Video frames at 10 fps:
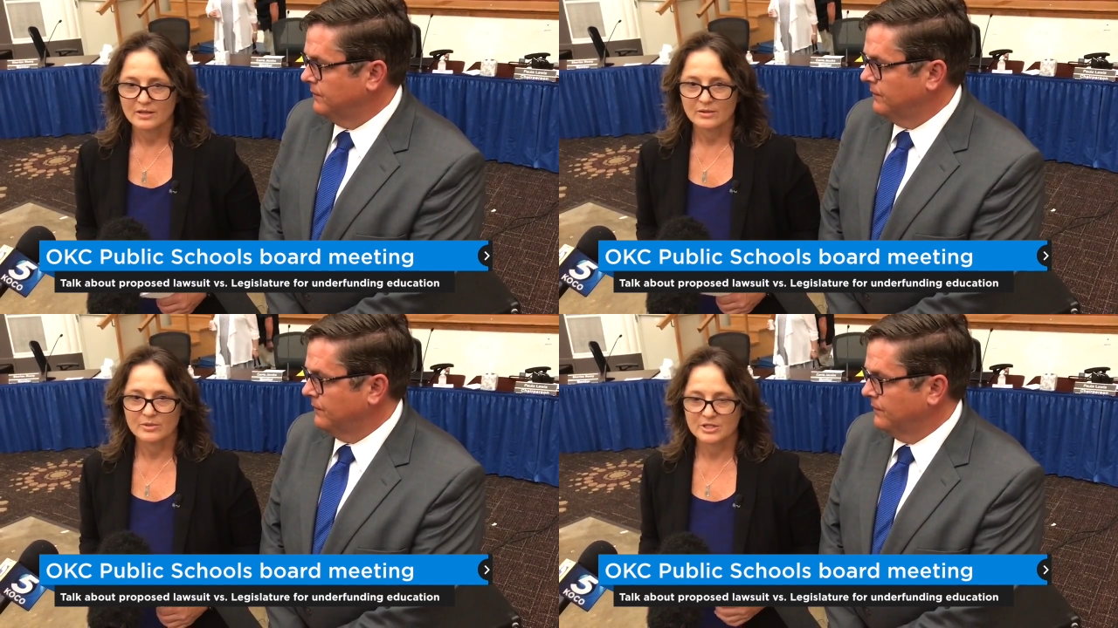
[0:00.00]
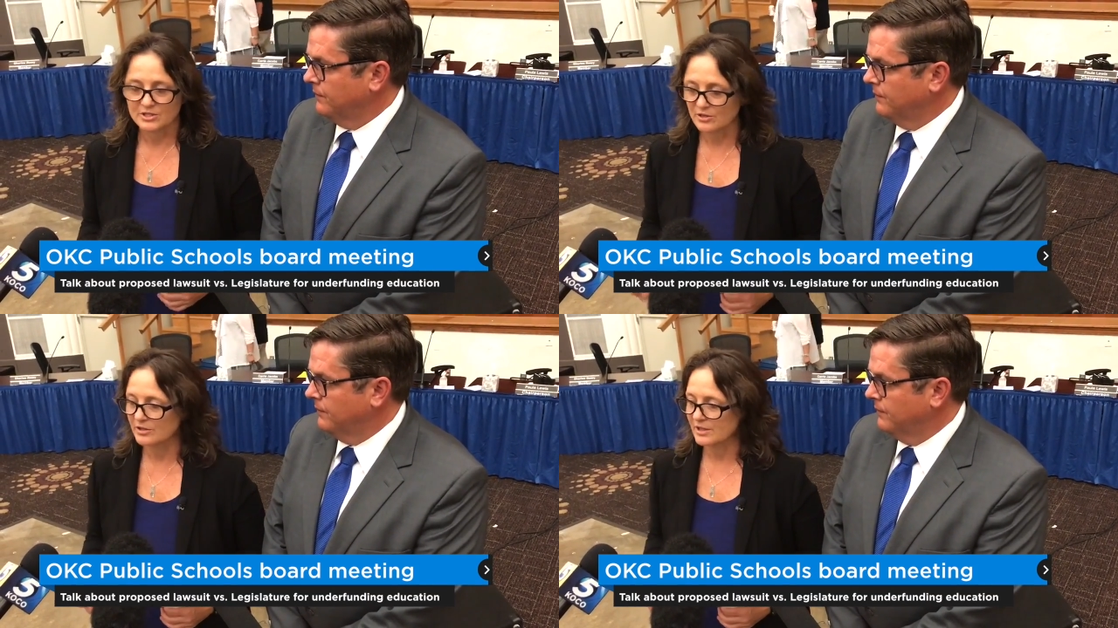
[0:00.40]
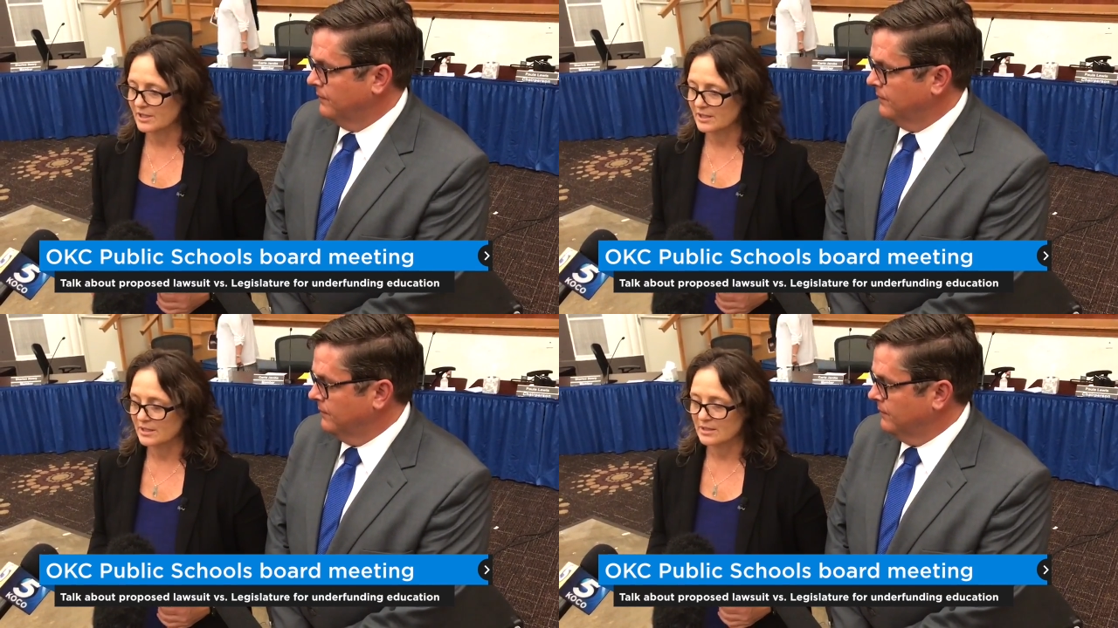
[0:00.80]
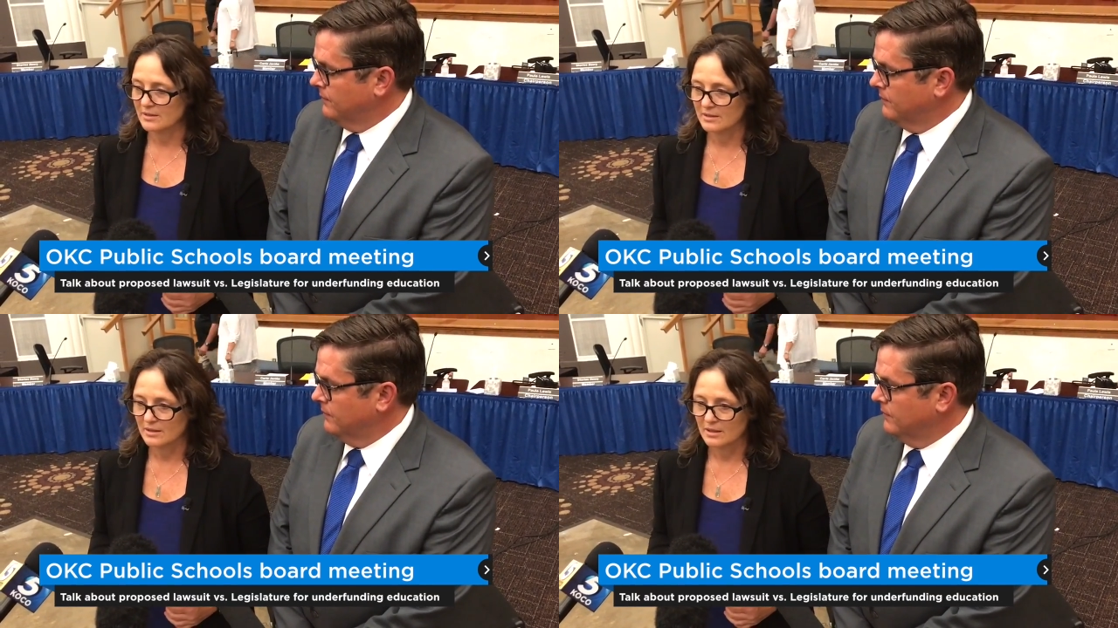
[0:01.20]
Speaker 1: That we certainly
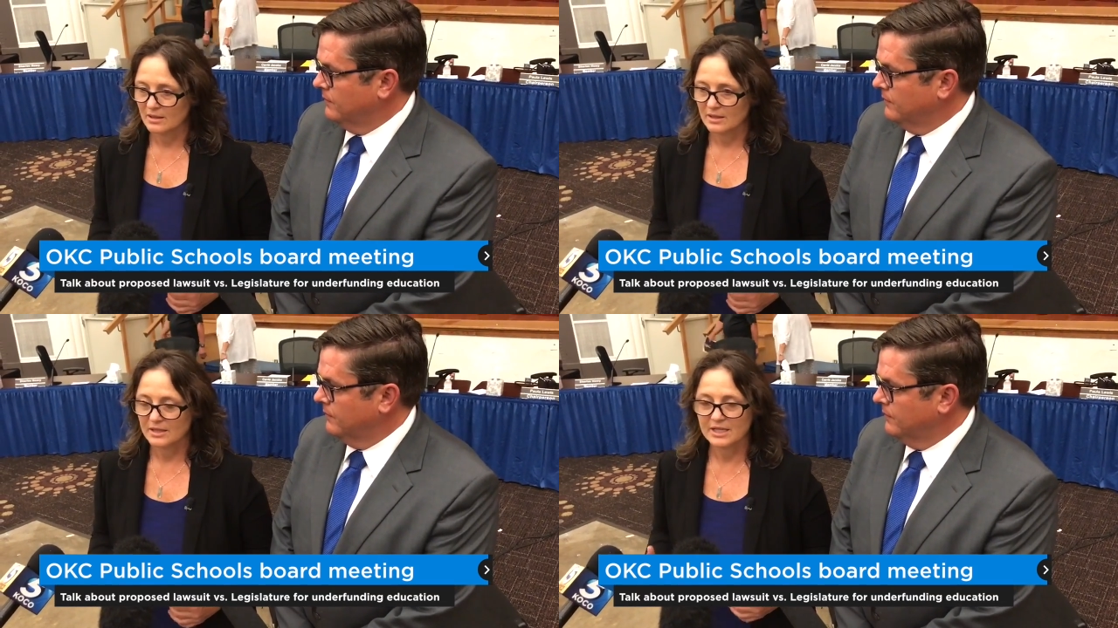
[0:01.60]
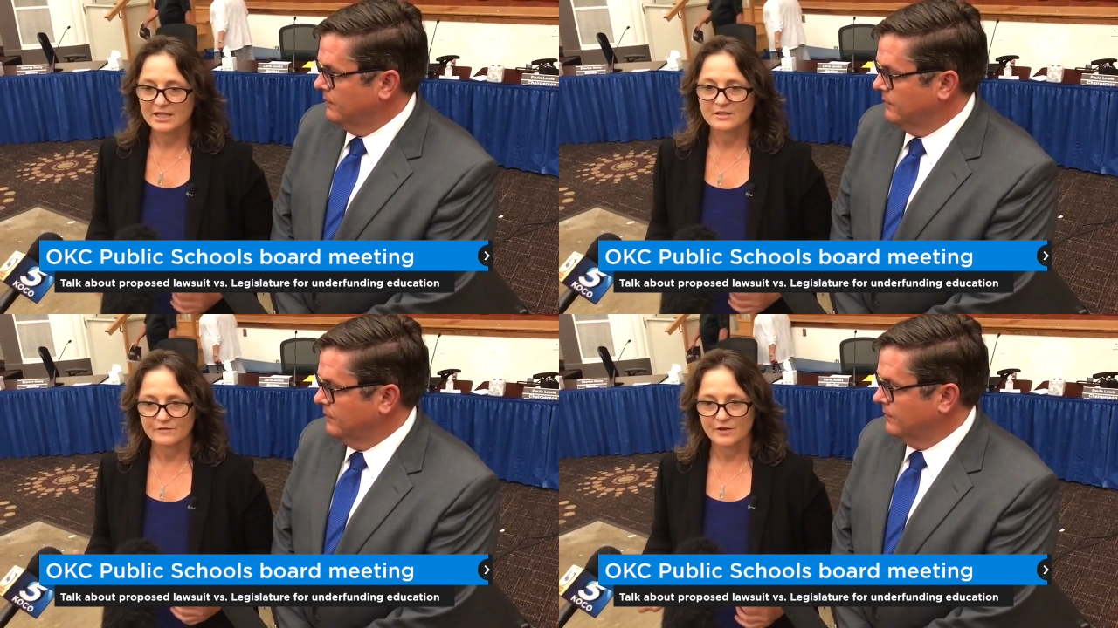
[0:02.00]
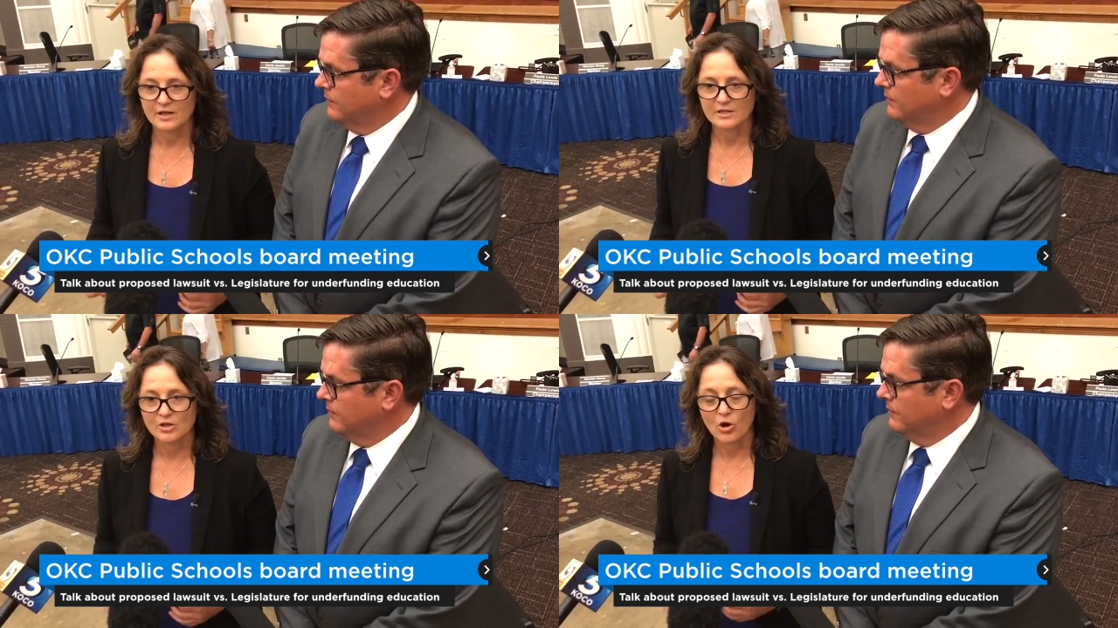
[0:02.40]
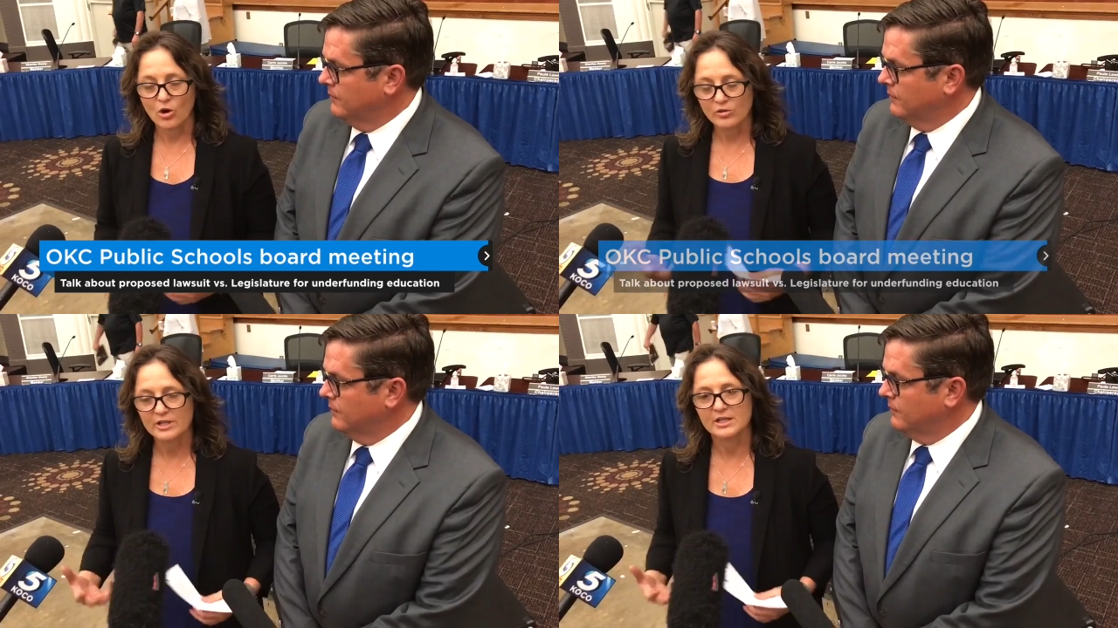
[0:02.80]
need to fund all the